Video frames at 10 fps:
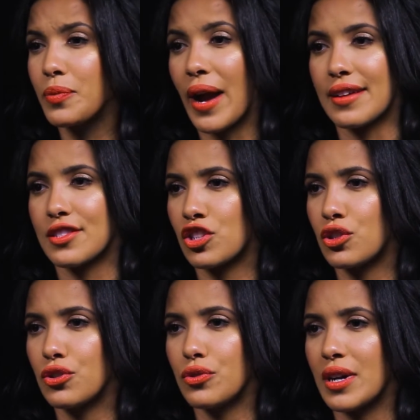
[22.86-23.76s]
went
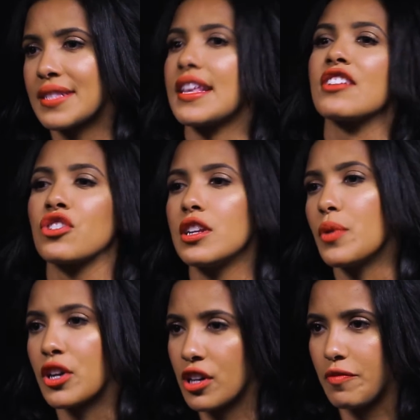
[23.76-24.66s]
to essentially
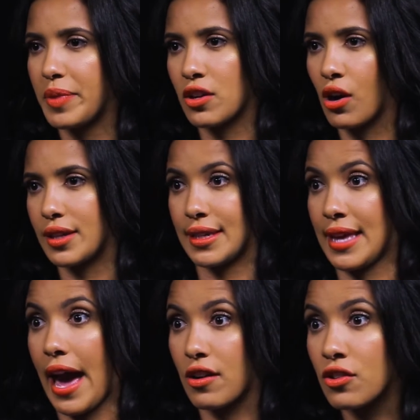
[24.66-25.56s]
what could have been called a
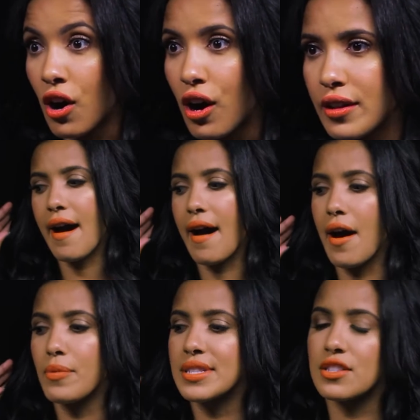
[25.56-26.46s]
cattle call.
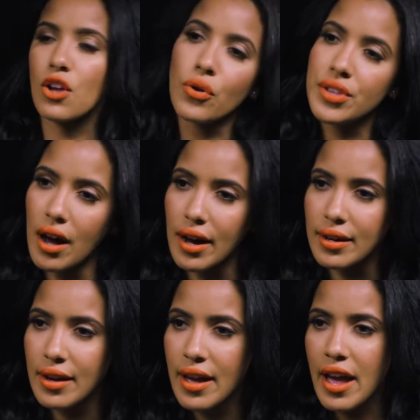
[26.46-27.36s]
I was so
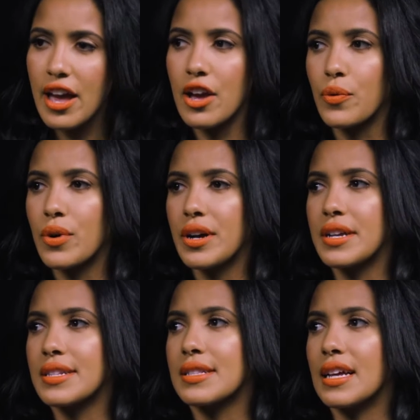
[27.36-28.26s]
young, it
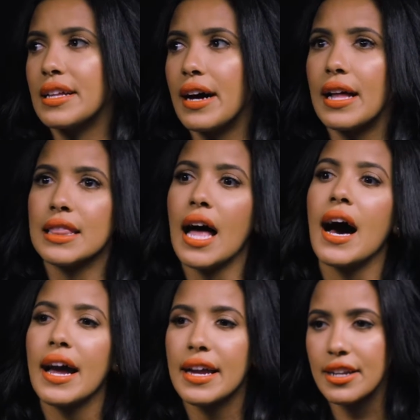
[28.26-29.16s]
was a
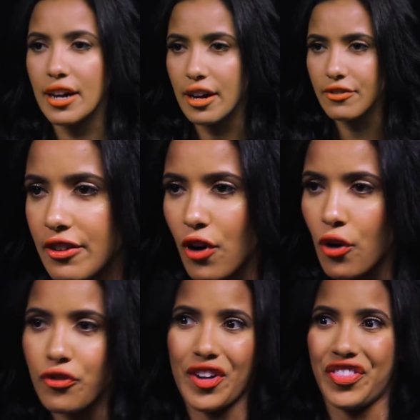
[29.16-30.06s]
line of
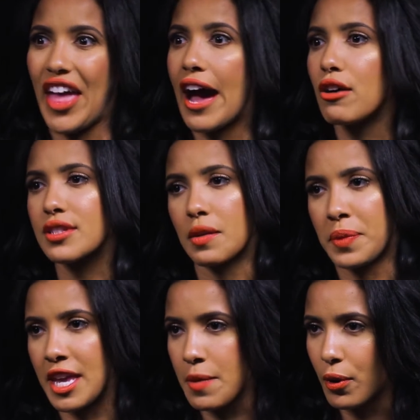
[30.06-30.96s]
over 1,000
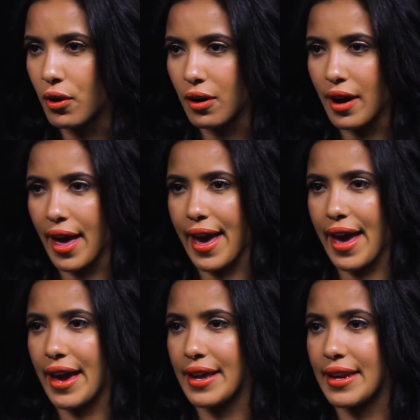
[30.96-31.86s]
people,
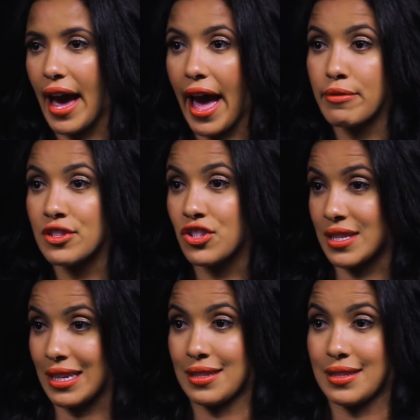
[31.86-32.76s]
and I was just
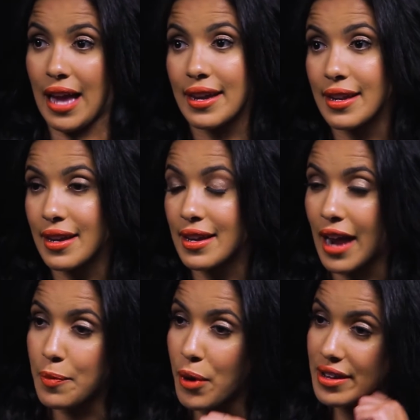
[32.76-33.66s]
excited.
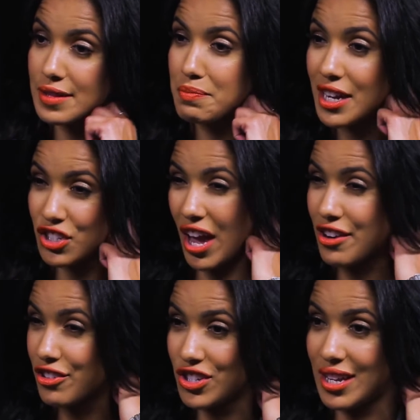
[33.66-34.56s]
I brought as much
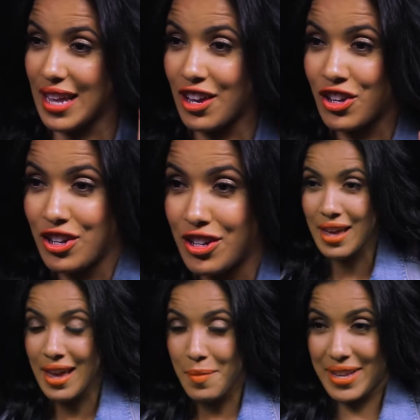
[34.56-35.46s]
energy as I could
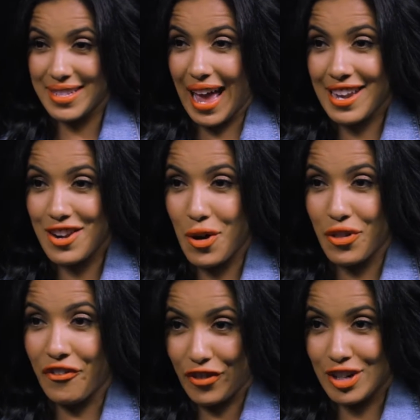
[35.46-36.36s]
because I didn't know
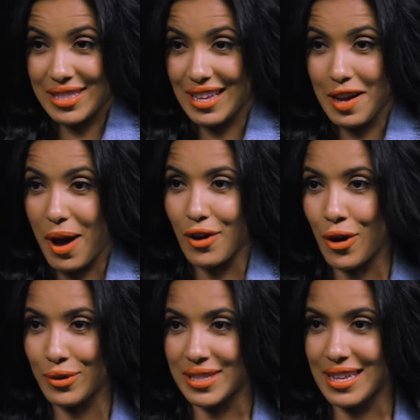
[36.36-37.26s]
the first thing about
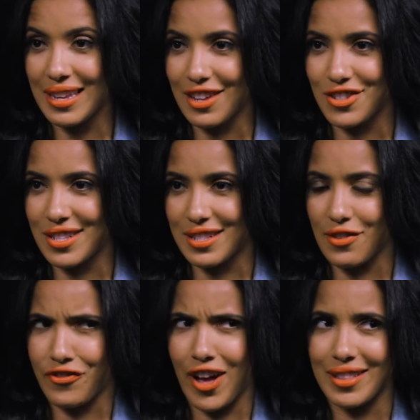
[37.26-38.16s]
hosting. I just
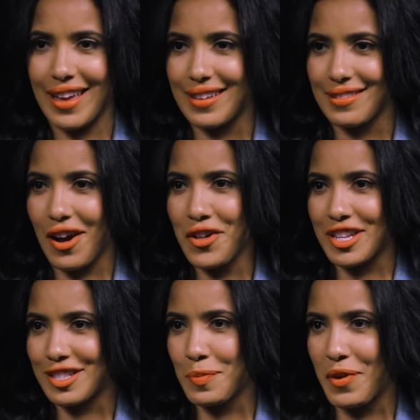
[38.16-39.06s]
felt like, oh,
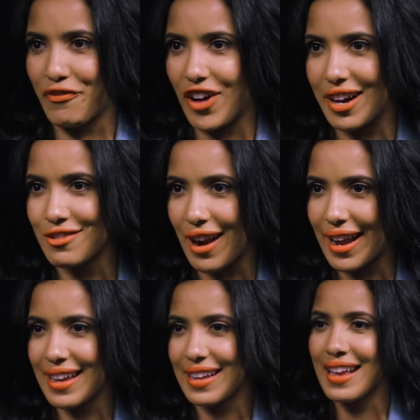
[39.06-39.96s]
this will be fun,
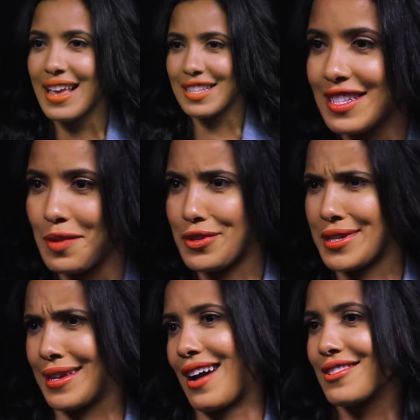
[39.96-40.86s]
right? It's a
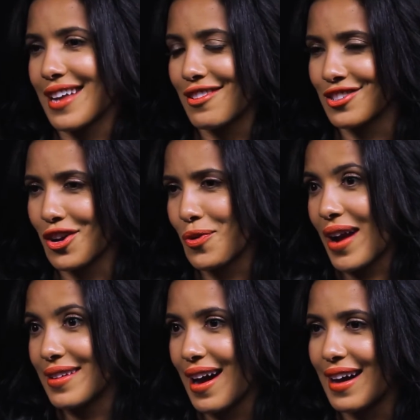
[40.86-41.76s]
music countdown show, why
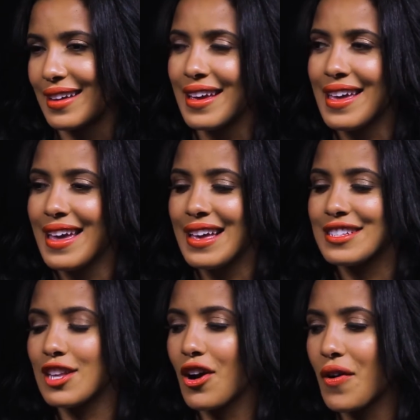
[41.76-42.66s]
not?
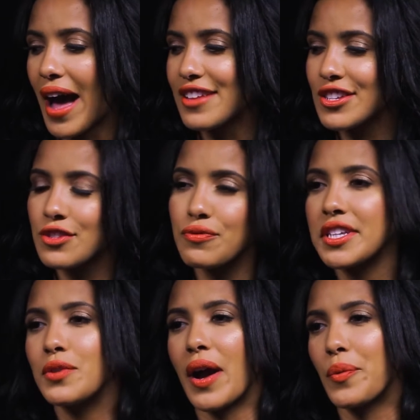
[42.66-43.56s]
So I just
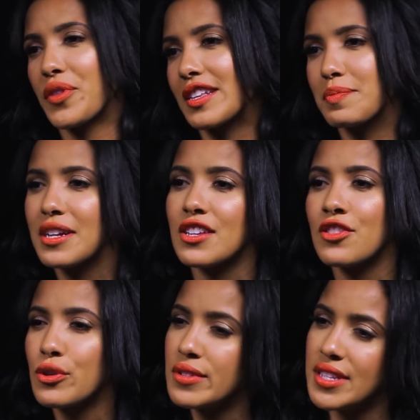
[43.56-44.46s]
really went with as much
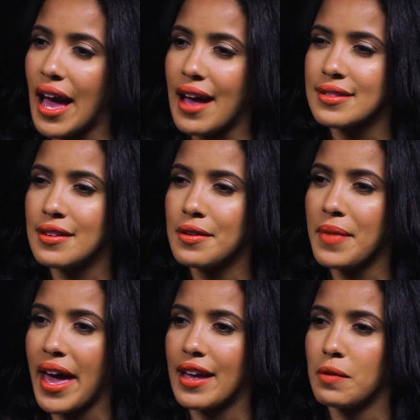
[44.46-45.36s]
enthusiasm
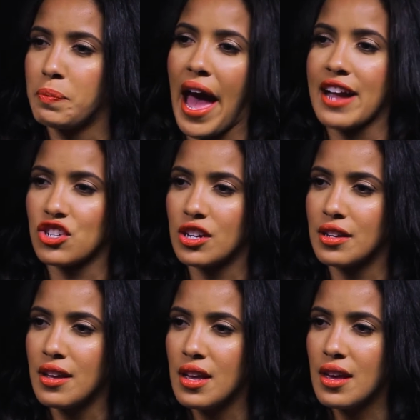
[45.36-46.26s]
and passion
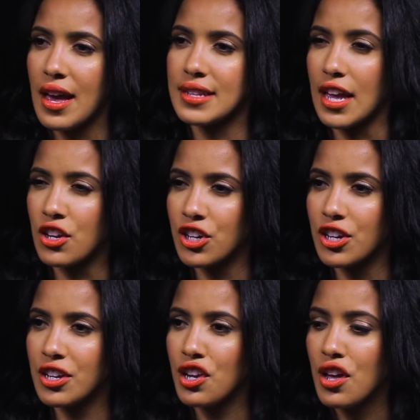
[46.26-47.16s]
as I
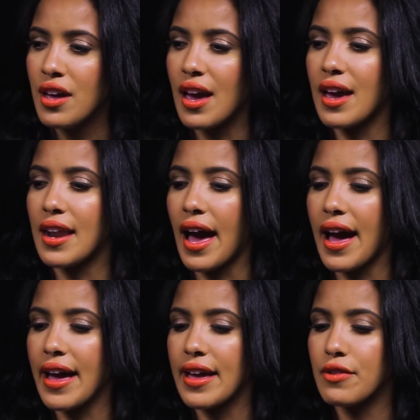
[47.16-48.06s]
could. And
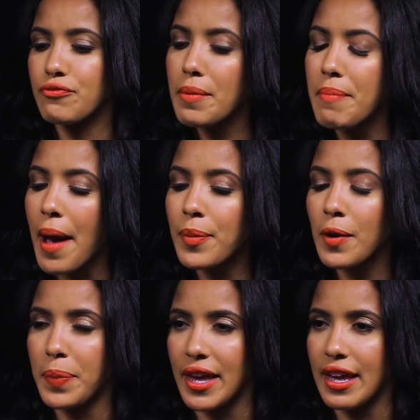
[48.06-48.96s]
I remember
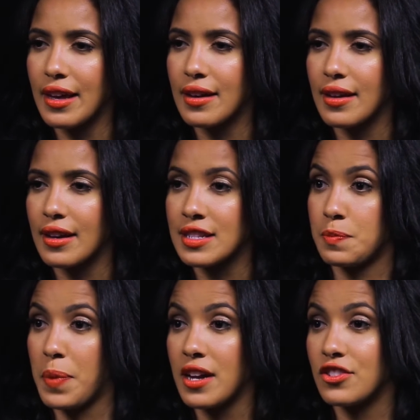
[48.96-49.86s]
being a
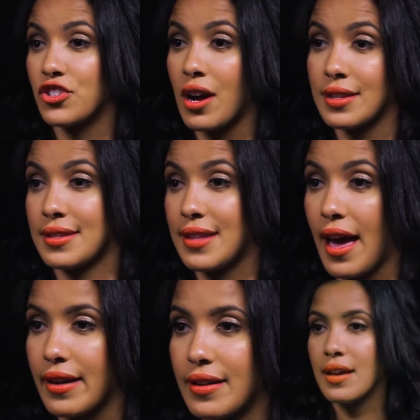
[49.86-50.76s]
sponge on set,